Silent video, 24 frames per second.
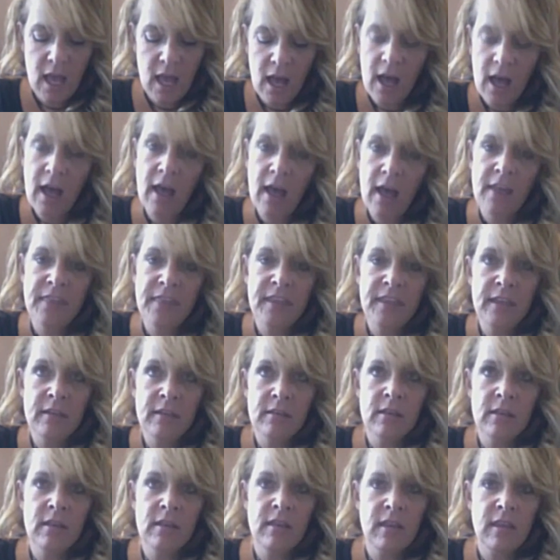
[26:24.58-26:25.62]
I
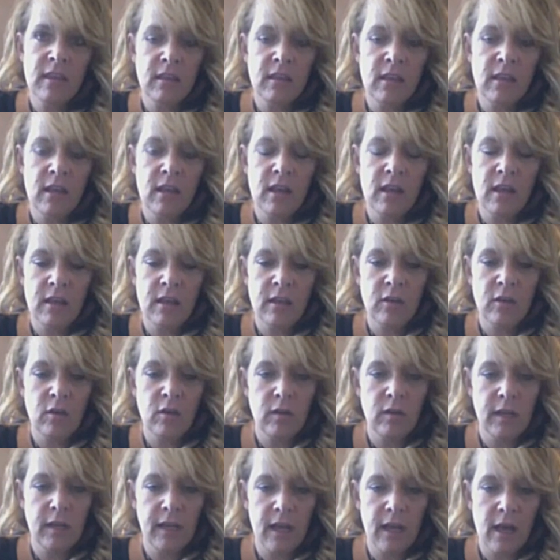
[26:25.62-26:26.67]
think the thing that,
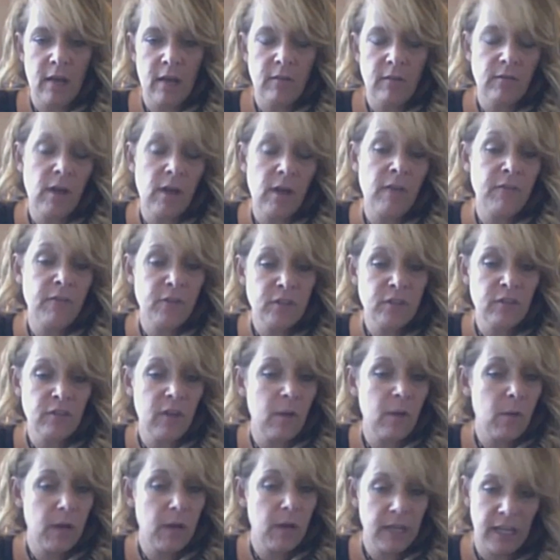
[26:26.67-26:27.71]
like, first of all,
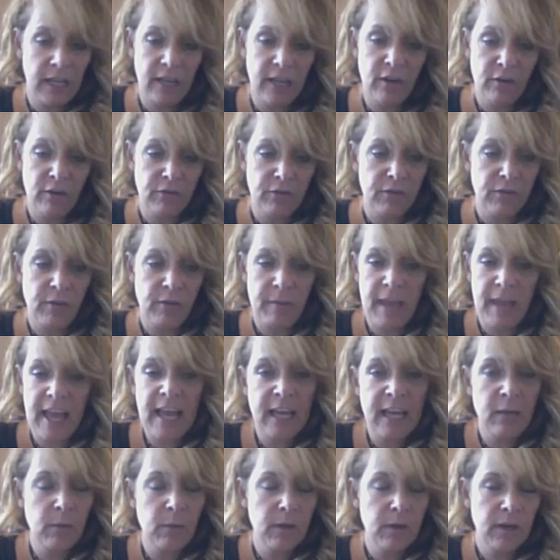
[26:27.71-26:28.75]
I want to hear from
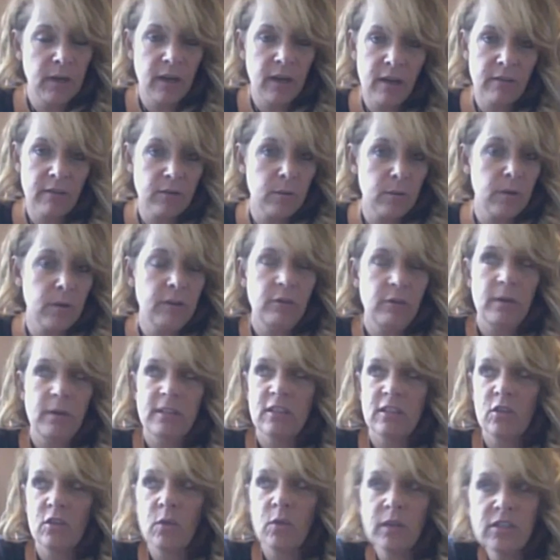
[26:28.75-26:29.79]
anyone and everyone who
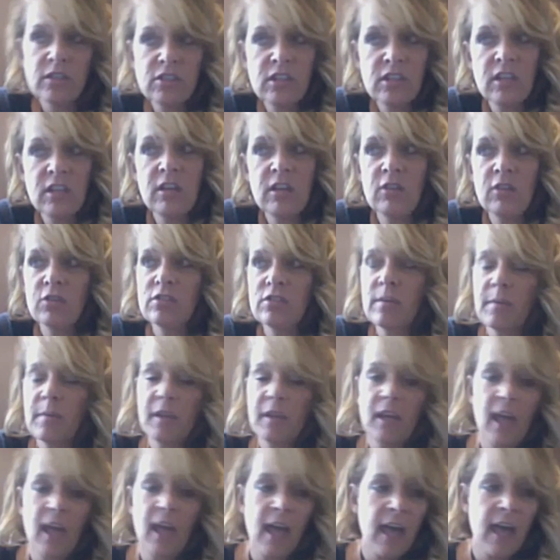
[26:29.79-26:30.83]
has a question or
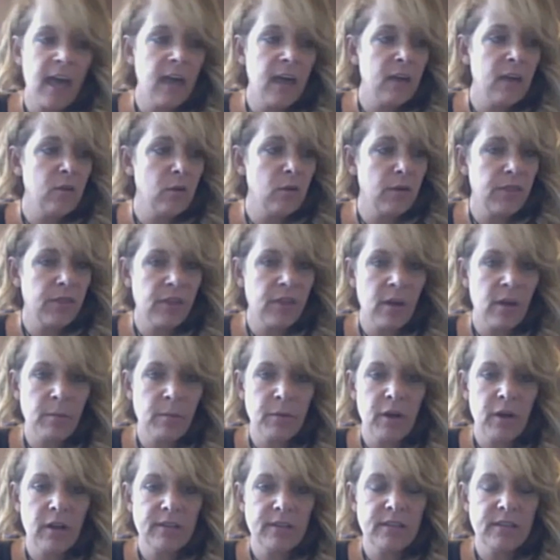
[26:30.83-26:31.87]
something to add or a thought
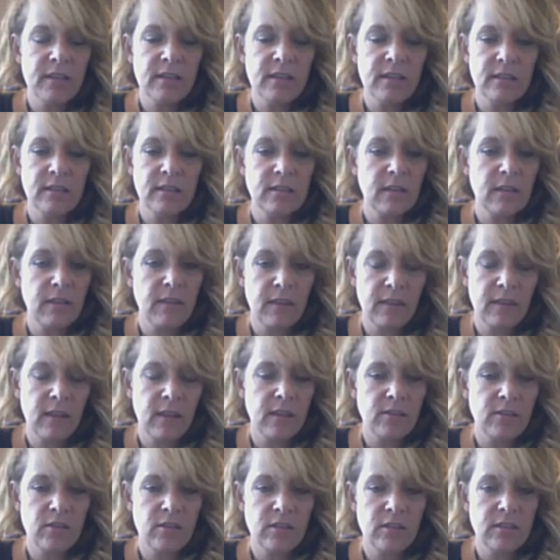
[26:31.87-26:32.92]
process, because I think
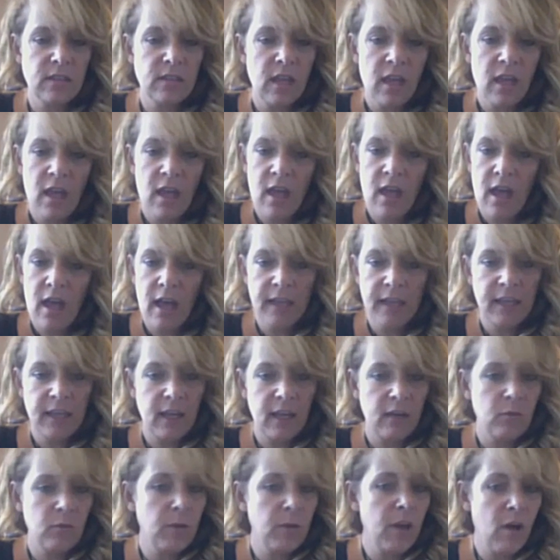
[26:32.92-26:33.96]
that's just,
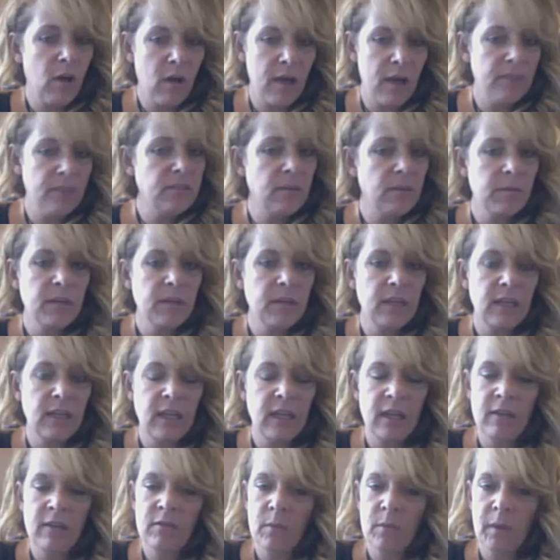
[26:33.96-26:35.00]
again, we all have something to
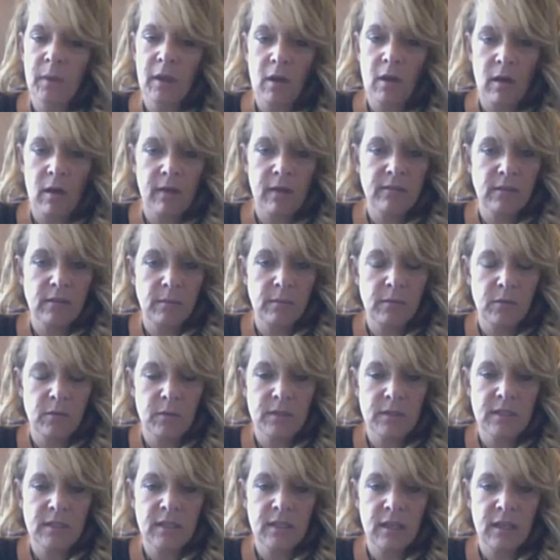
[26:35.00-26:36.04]
give and we all have something to receive.